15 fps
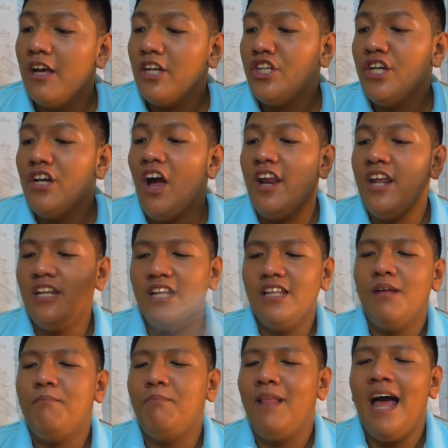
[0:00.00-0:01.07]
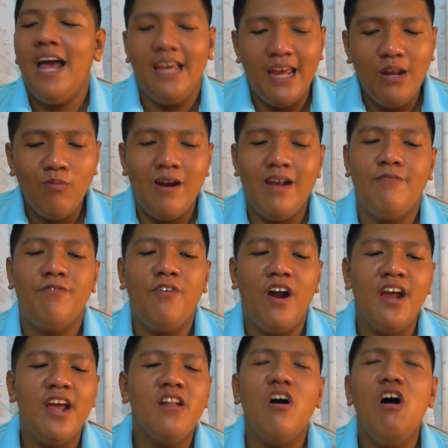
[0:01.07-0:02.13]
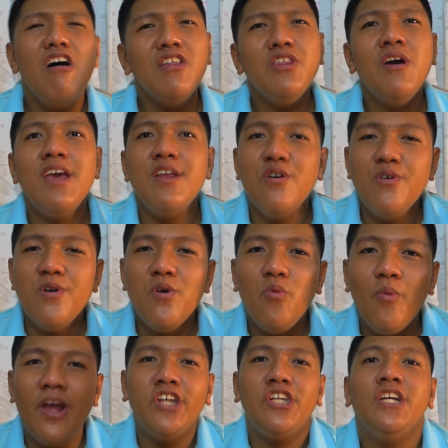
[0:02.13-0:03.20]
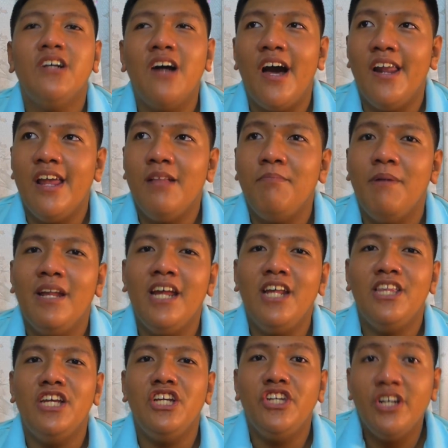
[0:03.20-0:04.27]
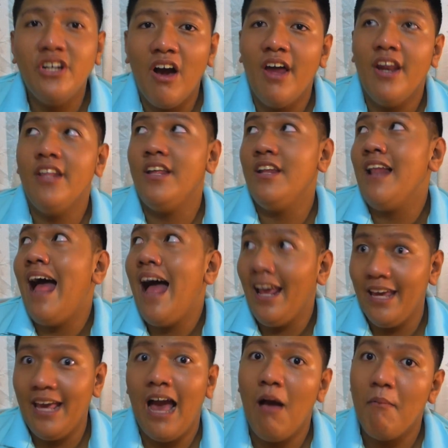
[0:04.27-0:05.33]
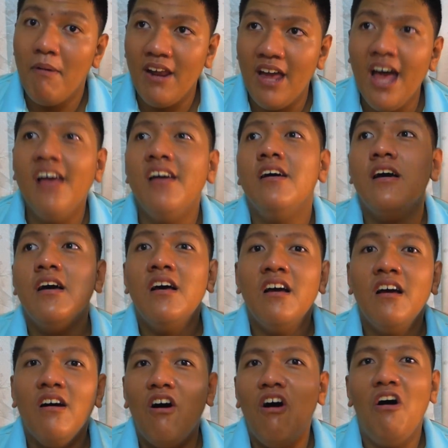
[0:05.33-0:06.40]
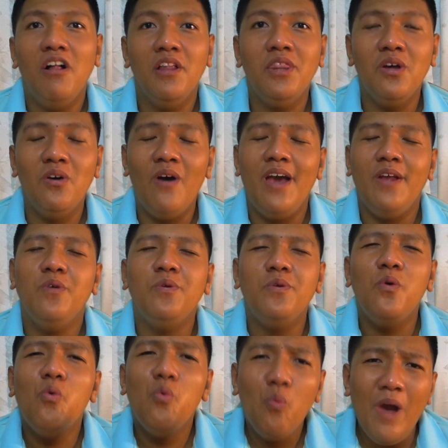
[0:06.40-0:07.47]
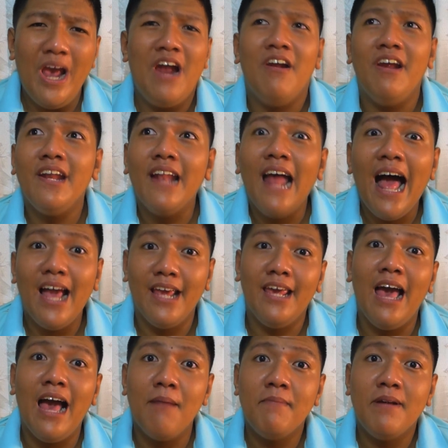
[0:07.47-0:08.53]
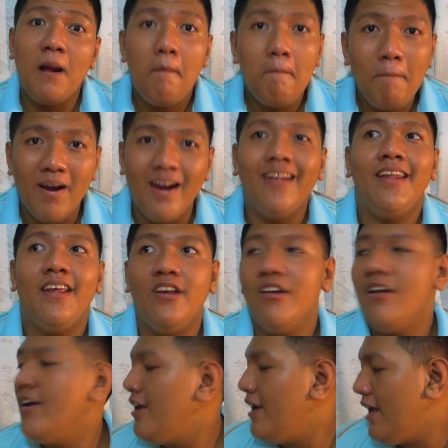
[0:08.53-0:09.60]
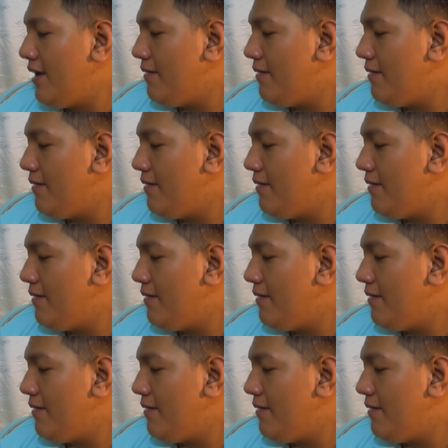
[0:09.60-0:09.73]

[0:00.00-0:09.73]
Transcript: She got it in the black and white variant, although I don't know where she got it, but I think she got it in Akihabara. Although I don't know where in Akihabara particularly.